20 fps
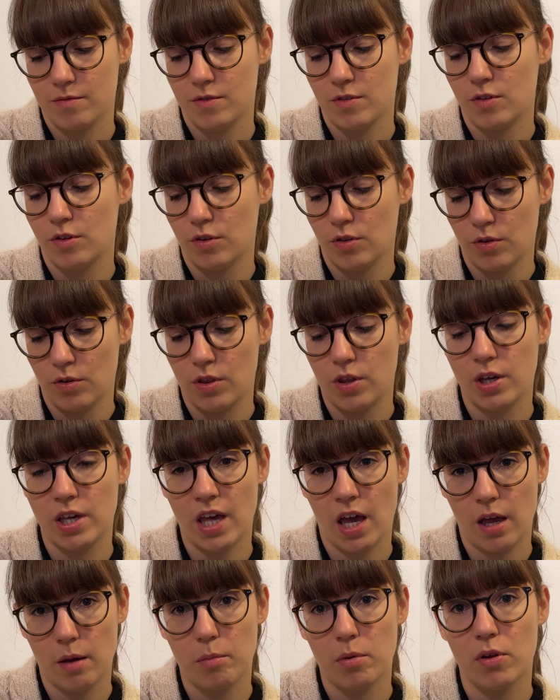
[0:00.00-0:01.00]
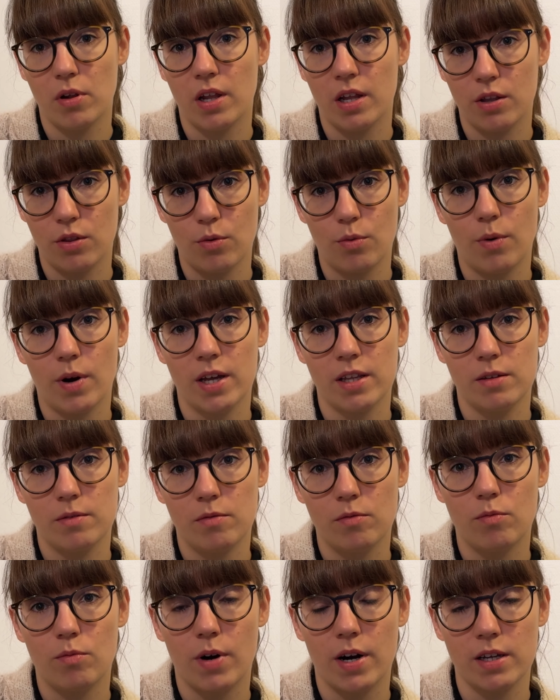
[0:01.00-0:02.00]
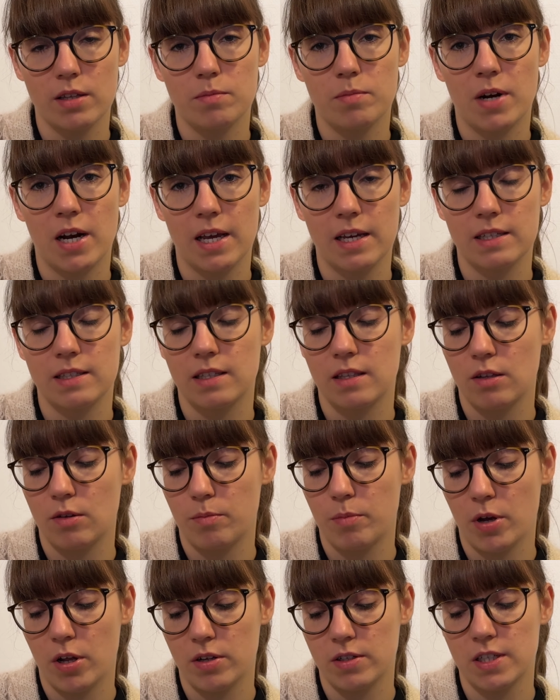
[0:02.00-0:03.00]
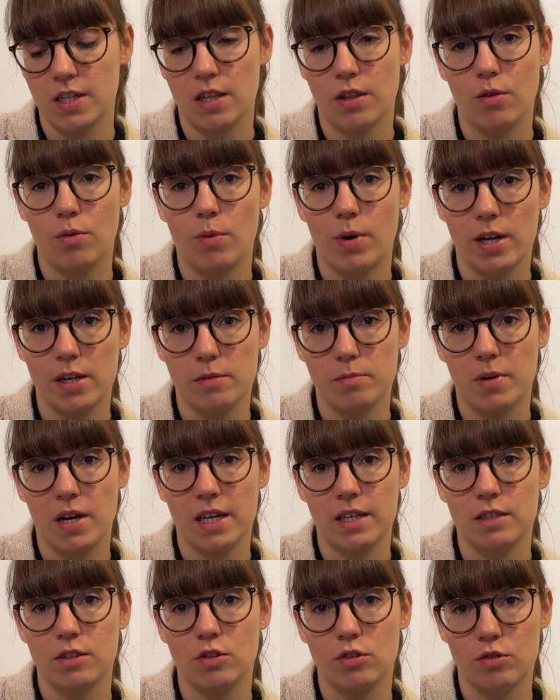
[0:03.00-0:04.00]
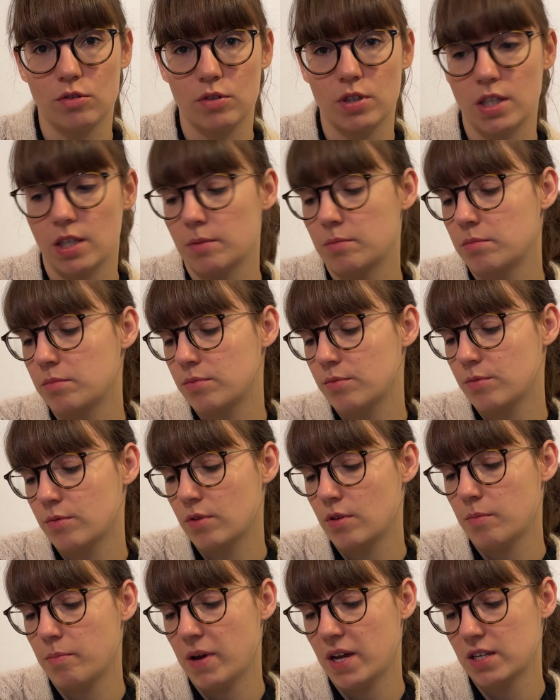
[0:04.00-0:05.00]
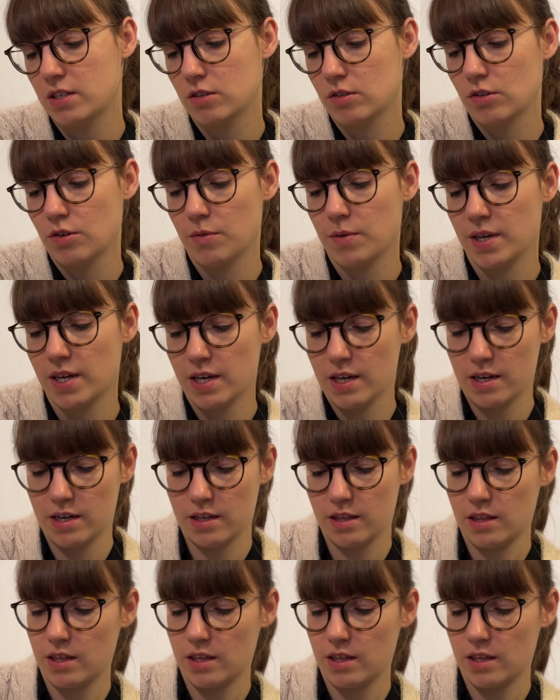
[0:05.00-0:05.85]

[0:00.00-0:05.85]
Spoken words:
you know, the cable at the right place and the pearls at the right place to keep the pattern going. And I